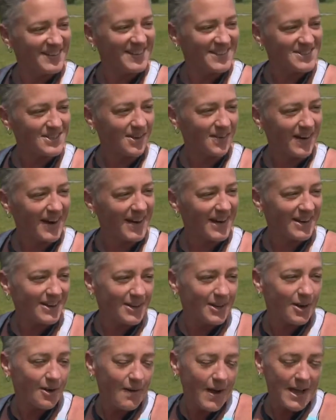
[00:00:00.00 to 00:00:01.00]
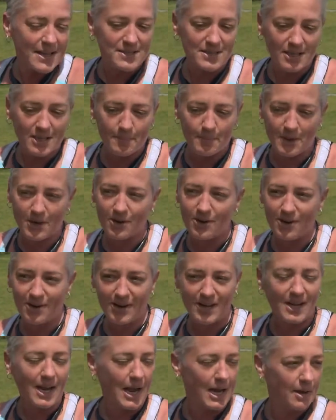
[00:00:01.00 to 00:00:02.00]
It's all right. You know, as a
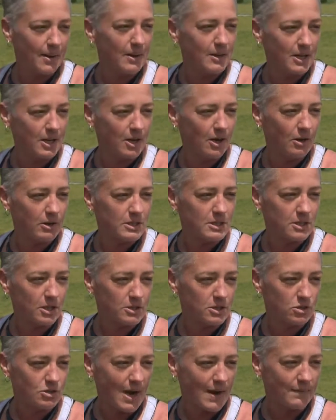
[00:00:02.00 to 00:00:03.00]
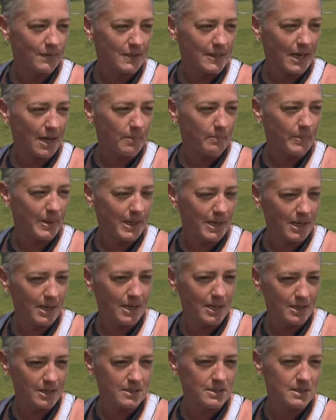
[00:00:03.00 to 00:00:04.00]
commuter, it kind of, you know, it slows the traffic down, but
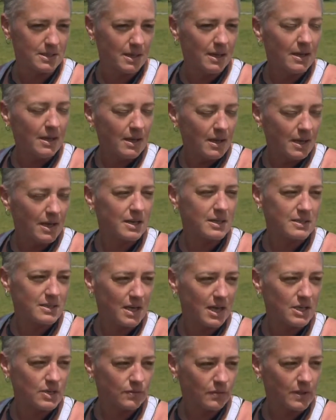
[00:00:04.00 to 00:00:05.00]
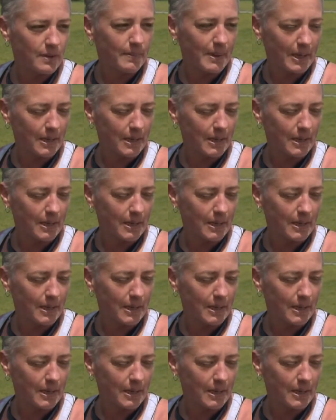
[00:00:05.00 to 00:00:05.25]
it is it is nice for the